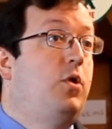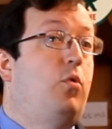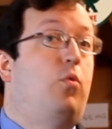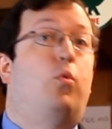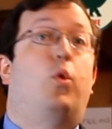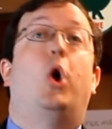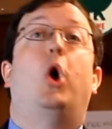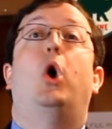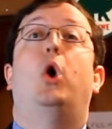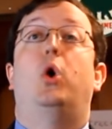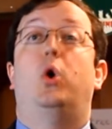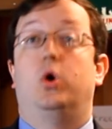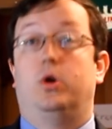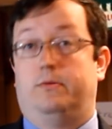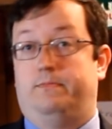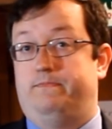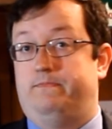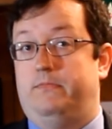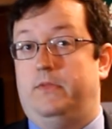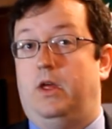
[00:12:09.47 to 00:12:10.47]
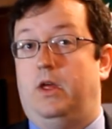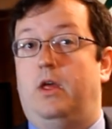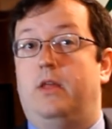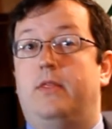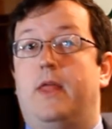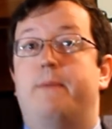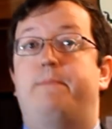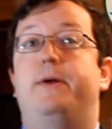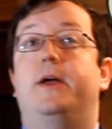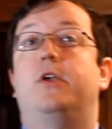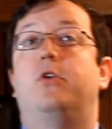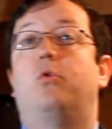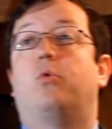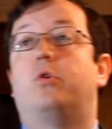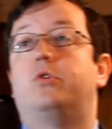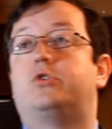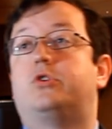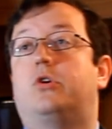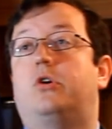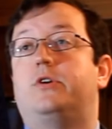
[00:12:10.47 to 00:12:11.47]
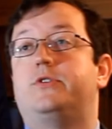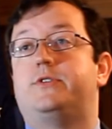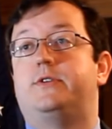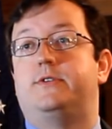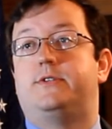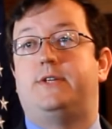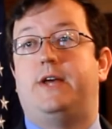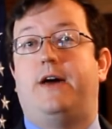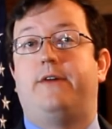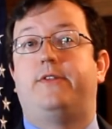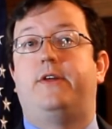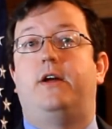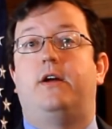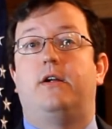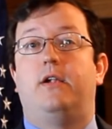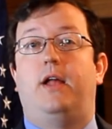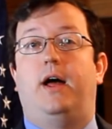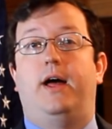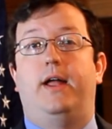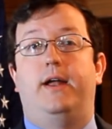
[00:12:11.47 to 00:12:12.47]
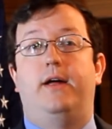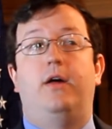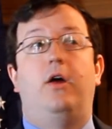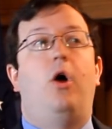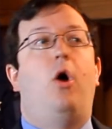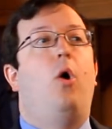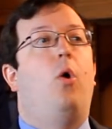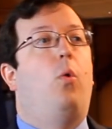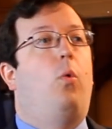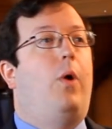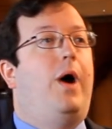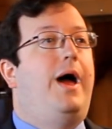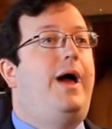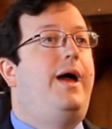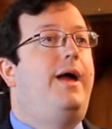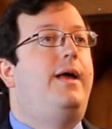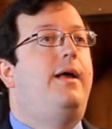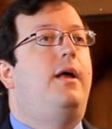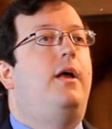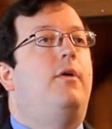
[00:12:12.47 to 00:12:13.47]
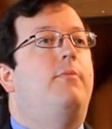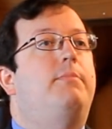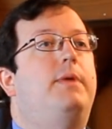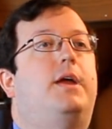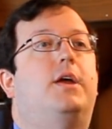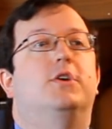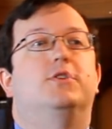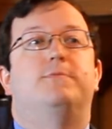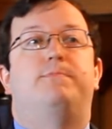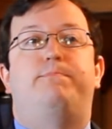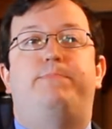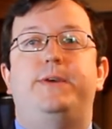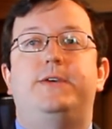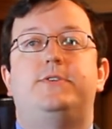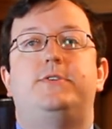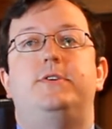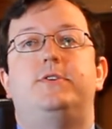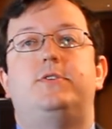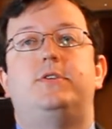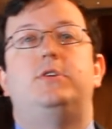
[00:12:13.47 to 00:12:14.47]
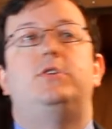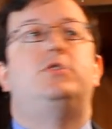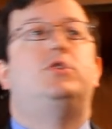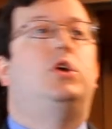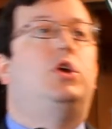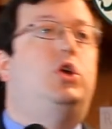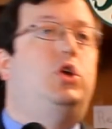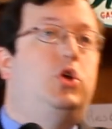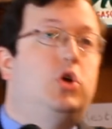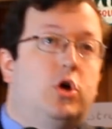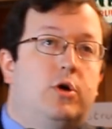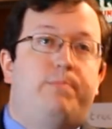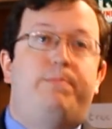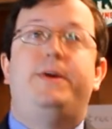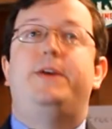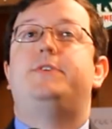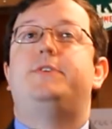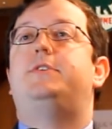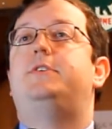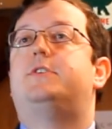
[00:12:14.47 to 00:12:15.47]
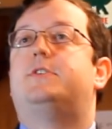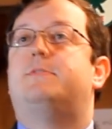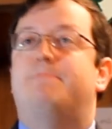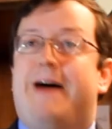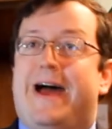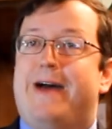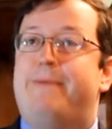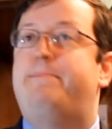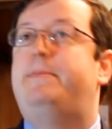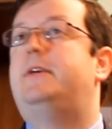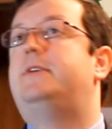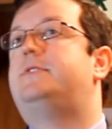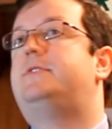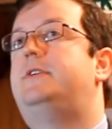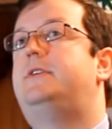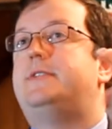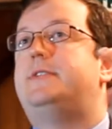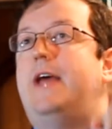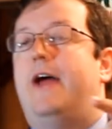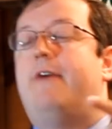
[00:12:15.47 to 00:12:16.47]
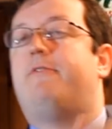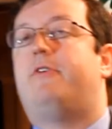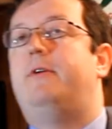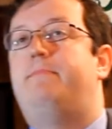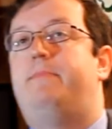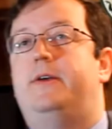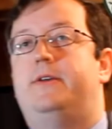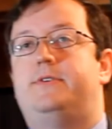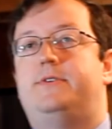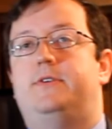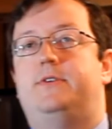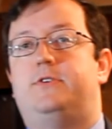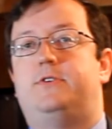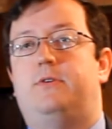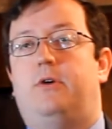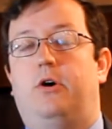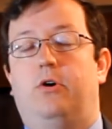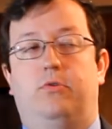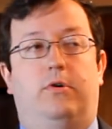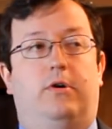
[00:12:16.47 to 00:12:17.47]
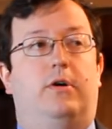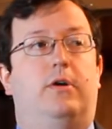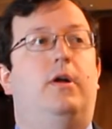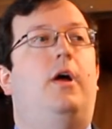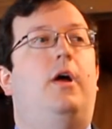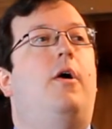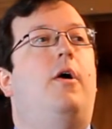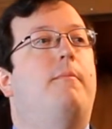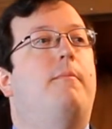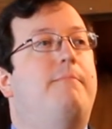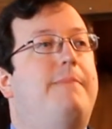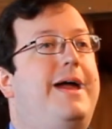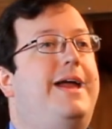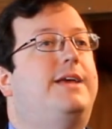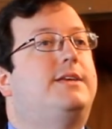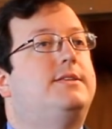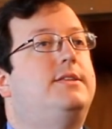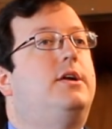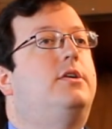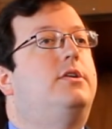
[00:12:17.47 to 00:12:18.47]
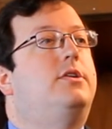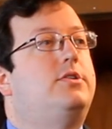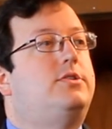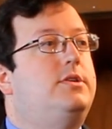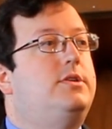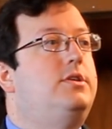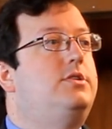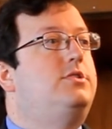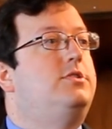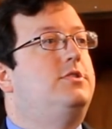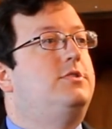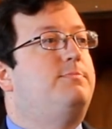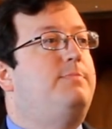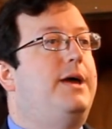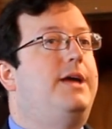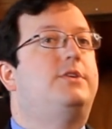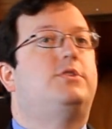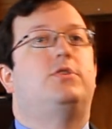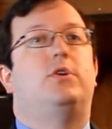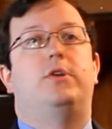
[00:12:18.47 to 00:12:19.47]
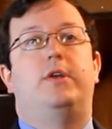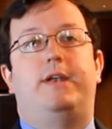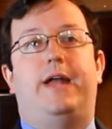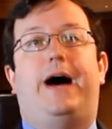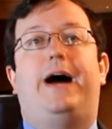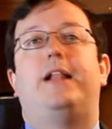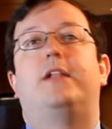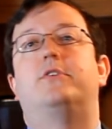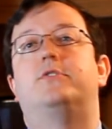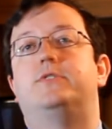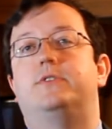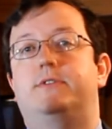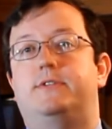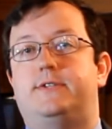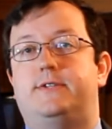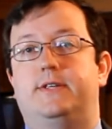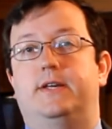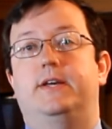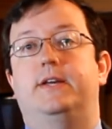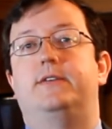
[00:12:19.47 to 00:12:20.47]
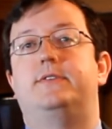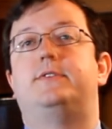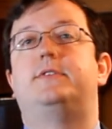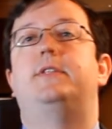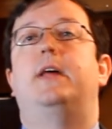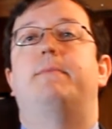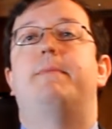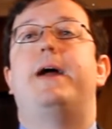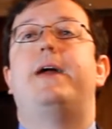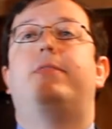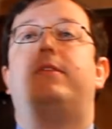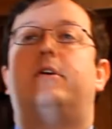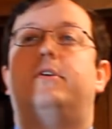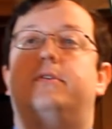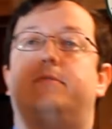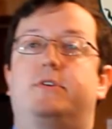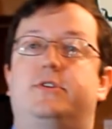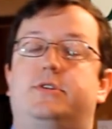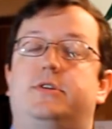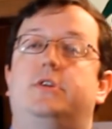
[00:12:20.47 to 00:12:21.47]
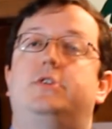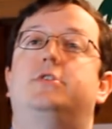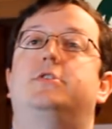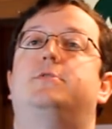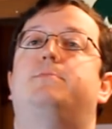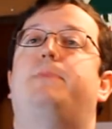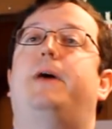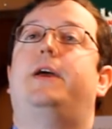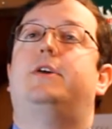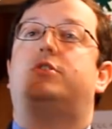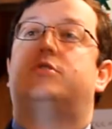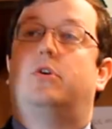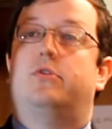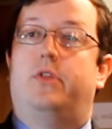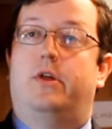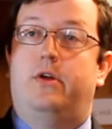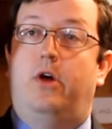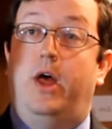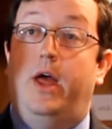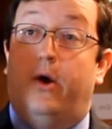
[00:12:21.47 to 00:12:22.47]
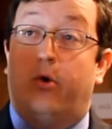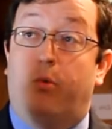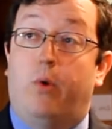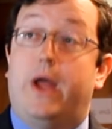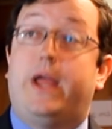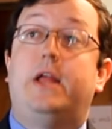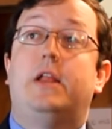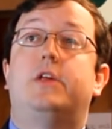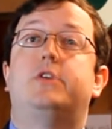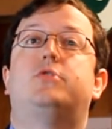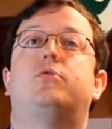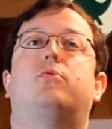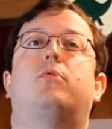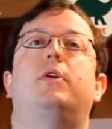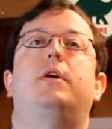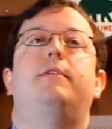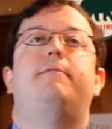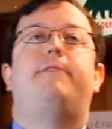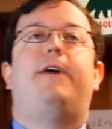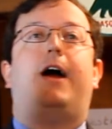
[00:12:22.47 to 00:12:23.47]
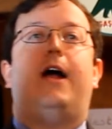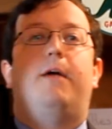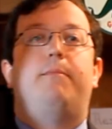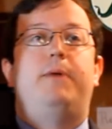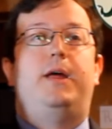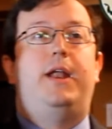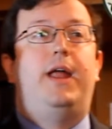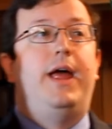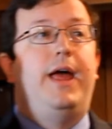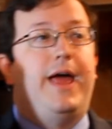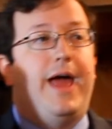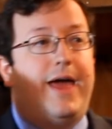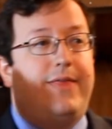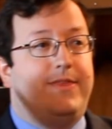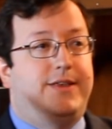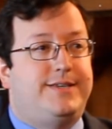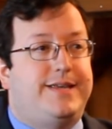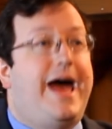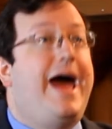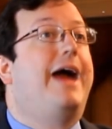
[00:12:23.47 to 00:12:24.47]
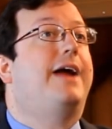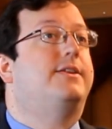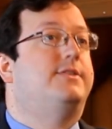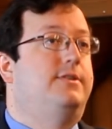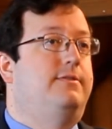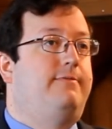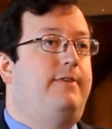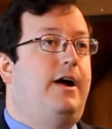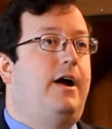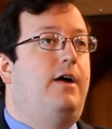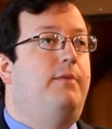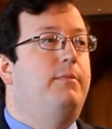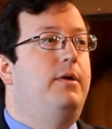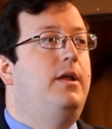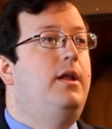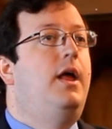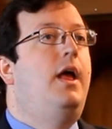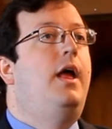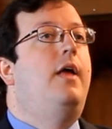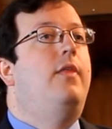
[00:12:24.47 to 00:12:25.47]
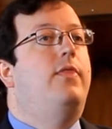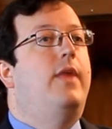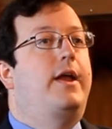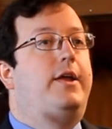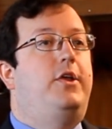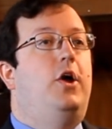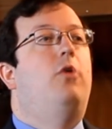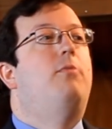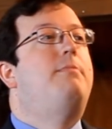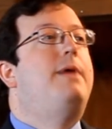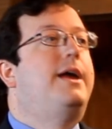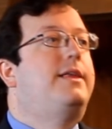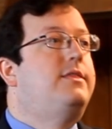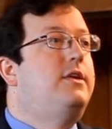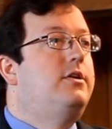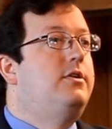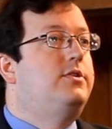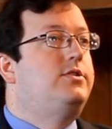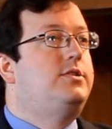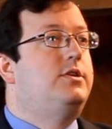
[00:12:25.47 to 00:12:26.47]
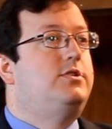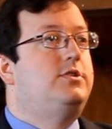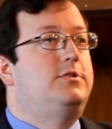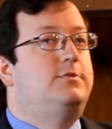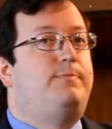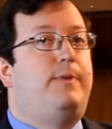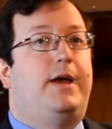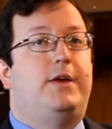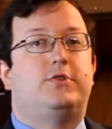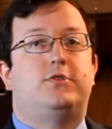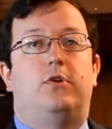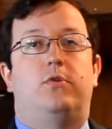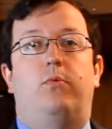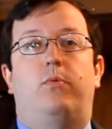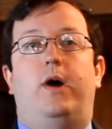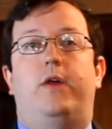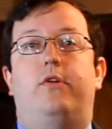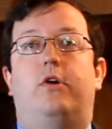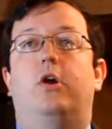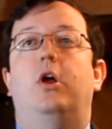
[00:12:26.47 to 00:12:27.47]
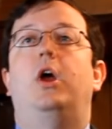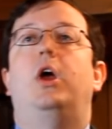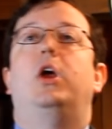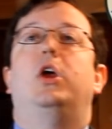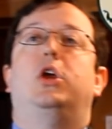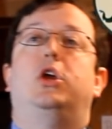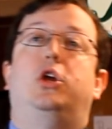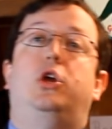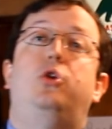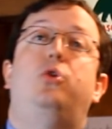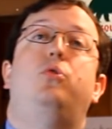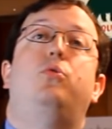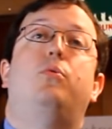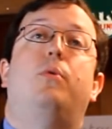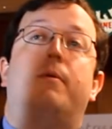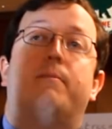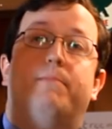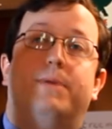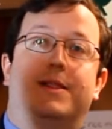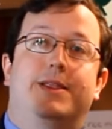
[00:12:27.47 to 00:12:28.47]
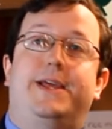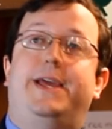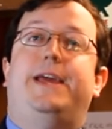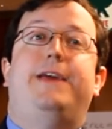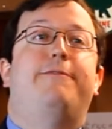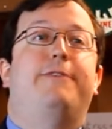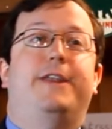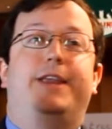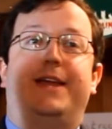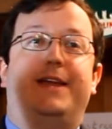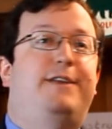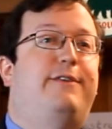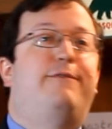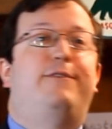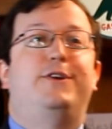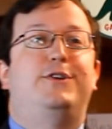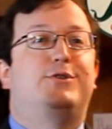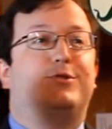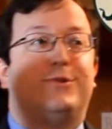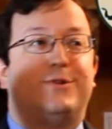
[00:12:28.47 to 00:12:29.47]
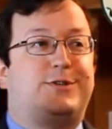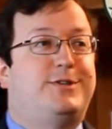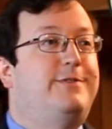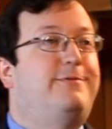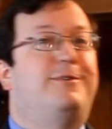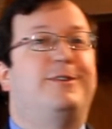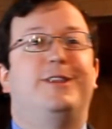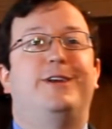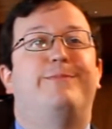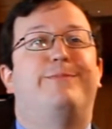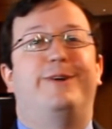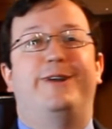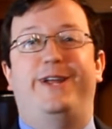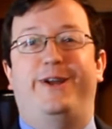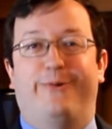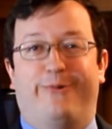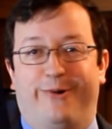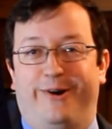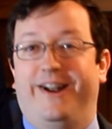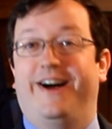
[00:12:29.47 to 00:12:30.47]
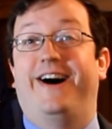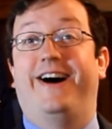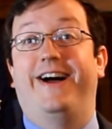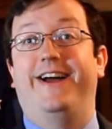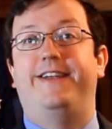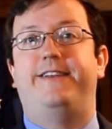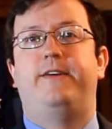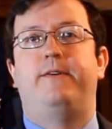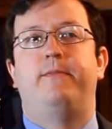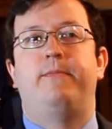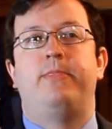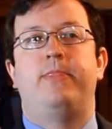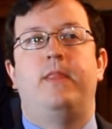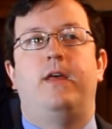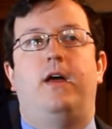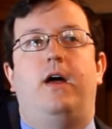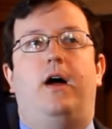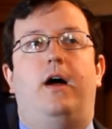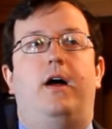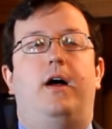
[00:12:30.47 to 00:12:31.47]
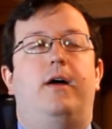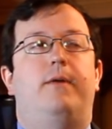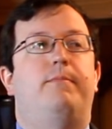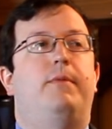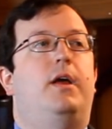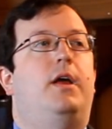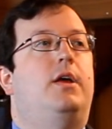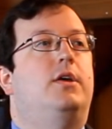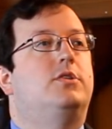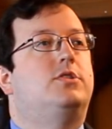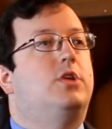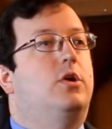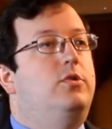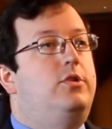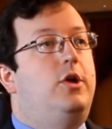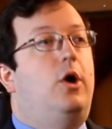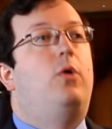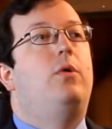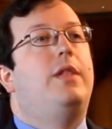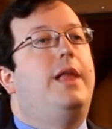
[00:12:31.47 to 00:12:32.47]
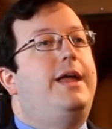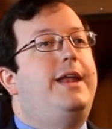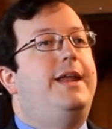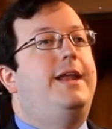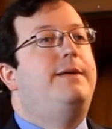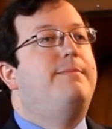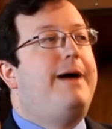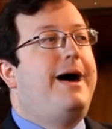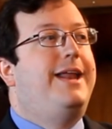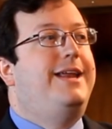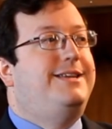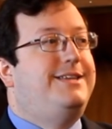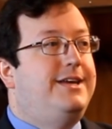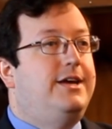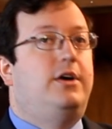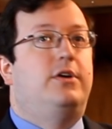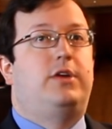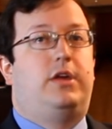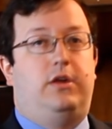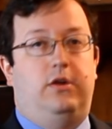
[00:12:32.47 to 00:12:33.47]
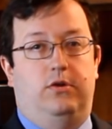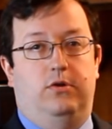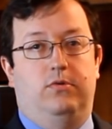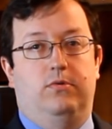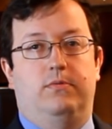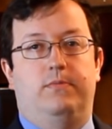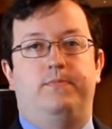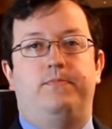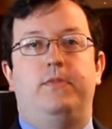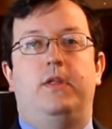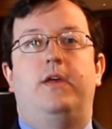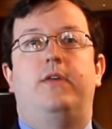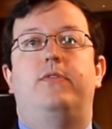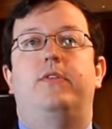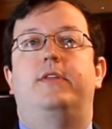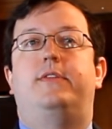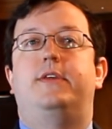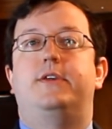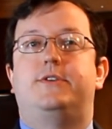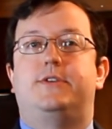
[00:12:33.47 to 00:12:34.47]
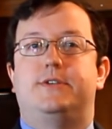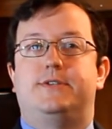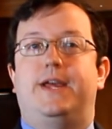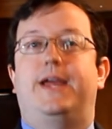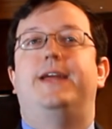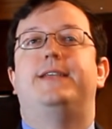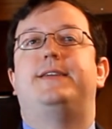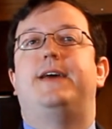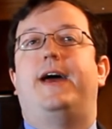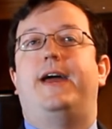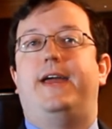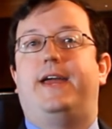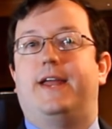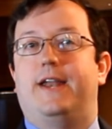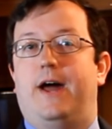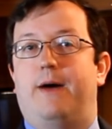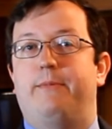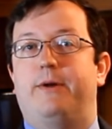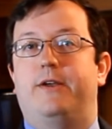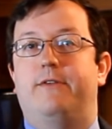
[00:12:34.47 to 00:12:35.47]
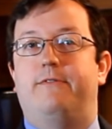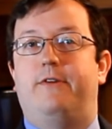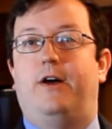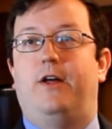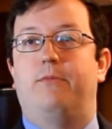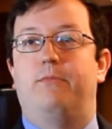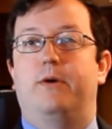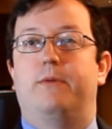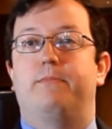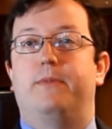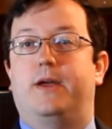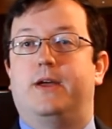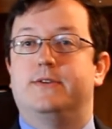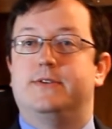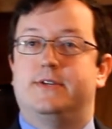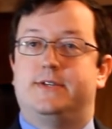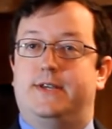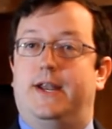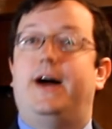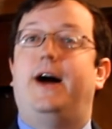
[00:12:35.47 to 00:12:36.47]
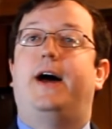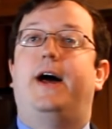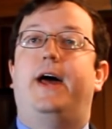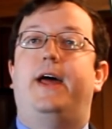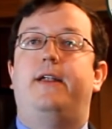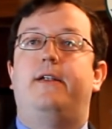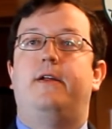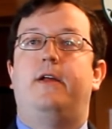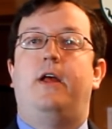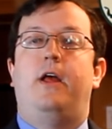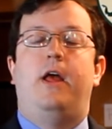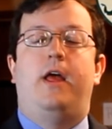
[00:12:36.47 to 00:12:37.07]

Wrong. They picked North Charleston, South Carolina. Why? Because businesses, your business, my business, every business owner makes their decisions based on dollars and cents. They make their decisions based on the regulatory environment and the tax environment. They don't make their decisions based on whether you believe in individual civil liberty or not. So don't let anybody tell you that this is anti-economic development, because it's not.